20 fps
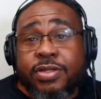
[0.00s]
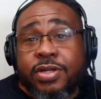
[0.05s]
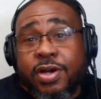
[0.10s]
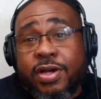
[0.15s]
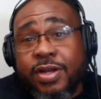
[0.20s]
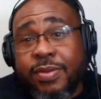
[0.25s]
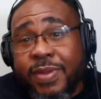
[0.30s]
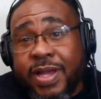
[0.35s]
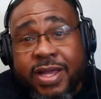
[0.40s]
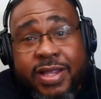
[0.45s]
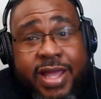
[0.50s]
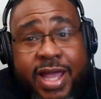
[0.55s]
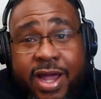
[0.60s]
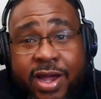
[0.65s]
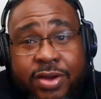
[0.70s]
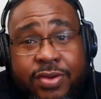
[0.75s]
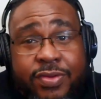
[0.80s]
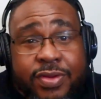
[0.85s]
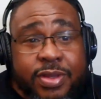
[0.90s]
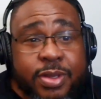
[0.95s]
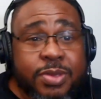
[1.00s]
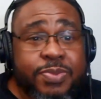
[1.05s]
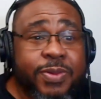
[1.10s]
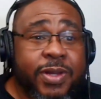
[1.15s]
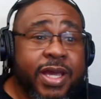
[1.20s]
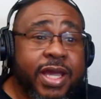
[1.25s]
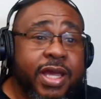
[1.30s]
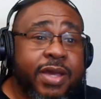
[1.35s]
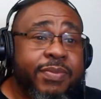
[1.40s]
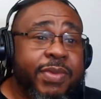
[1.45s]
talking about the algorithms
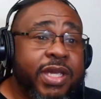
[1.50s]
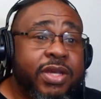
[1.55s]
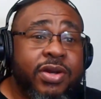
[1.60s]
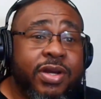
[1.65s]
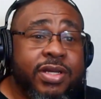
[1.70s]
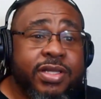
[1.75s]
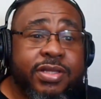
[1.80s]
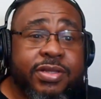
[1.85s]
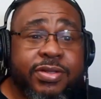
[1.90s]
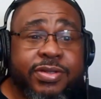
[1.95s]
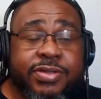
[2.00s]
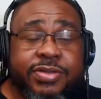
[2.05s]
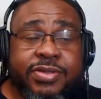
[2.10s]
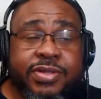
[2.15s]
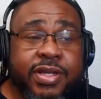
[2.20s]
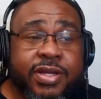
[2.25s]
playing me and all this